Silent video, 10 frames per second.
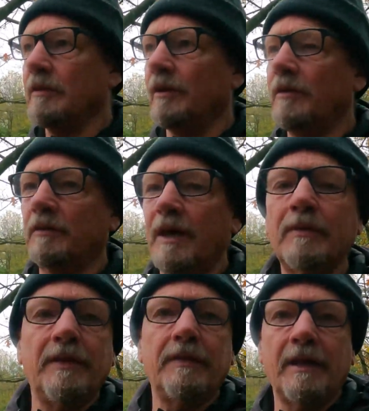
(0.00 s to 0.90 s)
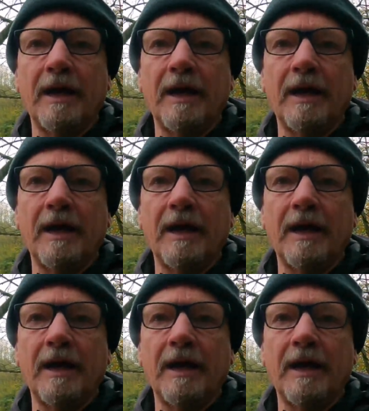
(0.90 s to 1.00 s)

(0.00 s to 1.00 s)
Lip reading: it got knocked down in